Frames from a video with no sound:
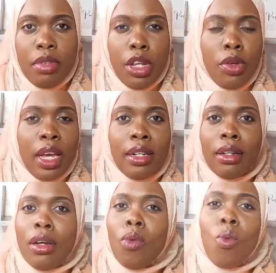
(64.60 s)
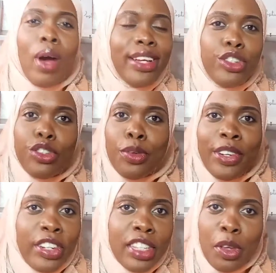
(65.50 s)
in Uganda. Why should you
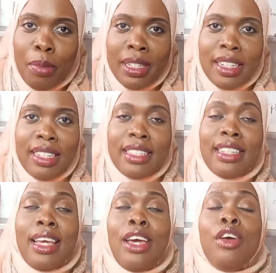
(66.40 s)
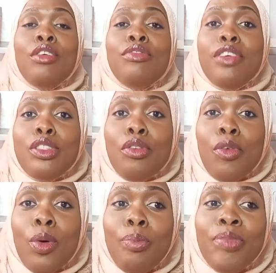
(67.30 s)
register your business? First of all,